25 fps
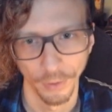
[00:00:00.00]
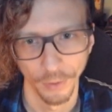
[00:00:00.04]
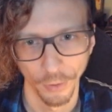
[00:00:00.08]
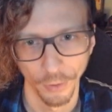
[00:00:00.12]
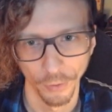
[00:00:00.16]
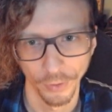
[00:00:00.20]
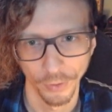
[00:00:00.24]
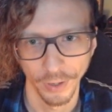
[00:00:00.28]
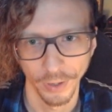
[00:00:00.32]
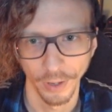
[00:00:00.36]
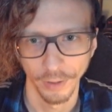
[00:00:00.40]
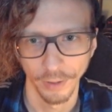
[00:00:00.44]

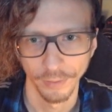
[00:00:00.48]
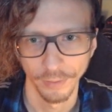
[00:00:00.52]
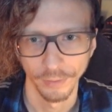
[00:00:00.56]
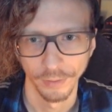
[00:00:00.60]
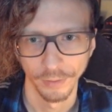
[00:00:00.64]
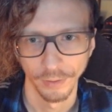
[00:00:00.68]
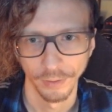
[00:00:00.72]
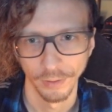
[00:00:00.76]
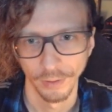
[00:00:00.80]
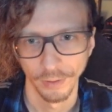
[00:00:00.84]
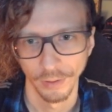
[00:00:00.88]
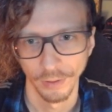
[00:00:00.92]
Okay.
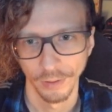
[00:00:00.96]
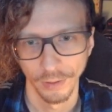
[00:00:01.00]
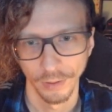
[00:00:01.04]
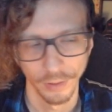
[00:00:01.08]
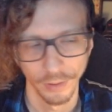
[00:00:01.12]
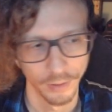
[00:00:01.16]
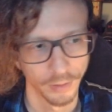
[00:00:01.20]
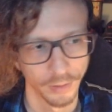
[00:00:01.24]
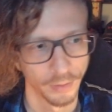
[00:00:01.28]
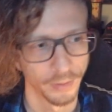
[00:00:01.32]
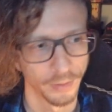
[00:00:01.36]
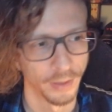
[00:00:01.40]

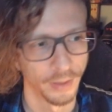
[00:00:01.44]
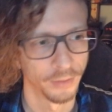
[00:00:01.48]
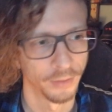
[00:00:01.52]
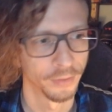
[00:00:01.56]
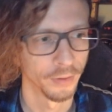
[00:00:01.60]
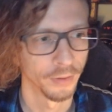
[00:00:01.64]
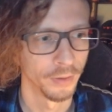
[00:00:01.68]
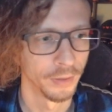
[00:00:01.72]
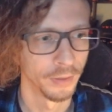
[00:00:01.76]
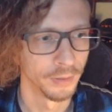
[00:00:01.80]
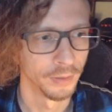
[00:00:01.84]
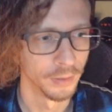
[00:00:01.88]
That's
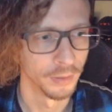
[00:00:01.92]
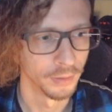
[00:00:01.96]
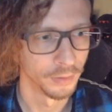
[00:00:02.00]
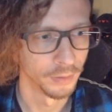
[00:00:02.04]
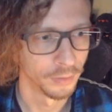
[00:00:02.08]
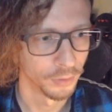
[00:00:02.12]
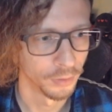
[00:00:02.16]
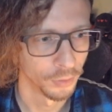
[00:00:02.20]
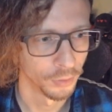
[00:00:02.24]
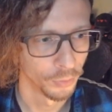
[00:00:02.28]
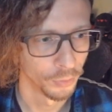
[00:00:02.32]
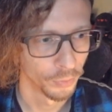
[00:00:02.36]
all you need to
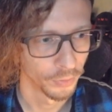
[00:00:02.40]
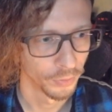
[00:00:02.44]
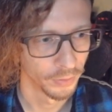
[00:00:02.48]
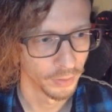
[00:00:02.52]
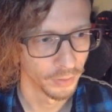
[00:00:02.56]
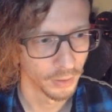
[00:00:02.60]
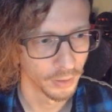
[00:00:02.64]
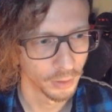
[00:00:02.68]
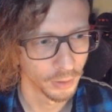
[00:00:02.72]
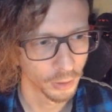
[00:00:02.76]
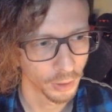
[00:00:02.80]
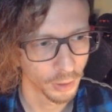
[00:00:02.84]
do. And
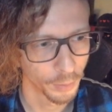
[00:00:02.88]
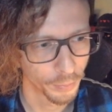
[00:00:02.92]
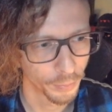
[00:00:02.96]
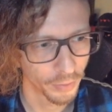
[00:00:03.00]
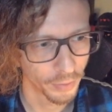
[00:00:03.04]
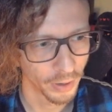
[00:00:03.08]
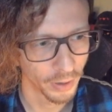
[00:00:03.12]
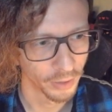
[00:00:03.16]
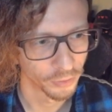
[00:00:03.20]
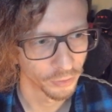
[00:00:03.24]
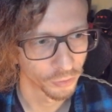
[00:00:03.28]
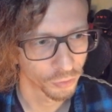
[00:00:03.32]
then you're going to
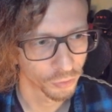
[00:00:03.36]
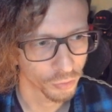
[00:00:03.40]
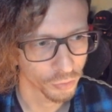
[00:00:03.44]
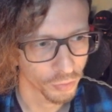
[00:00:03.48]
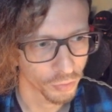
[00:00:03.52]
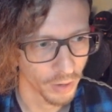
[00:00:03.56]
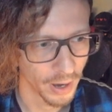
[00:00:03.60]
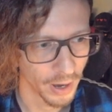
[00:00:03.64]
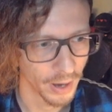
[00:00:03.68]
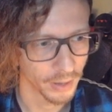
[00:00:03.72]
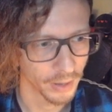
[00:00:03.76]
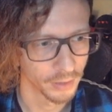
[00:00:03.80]
press
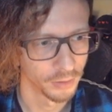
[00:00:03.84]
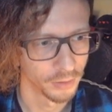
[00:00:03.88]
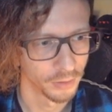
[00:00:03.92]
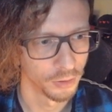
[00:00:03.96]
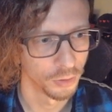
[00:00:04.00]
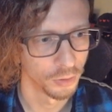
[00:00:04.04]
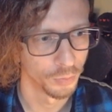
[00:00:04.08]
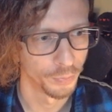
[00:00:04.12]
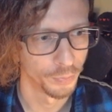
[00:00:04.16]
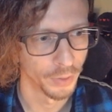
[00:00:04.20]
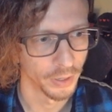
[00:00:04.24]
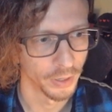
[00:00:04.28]
track
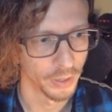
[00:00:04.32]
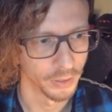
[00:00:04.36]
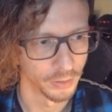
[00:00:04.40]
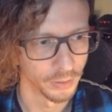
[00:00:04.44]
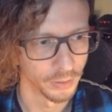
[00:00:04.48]
new button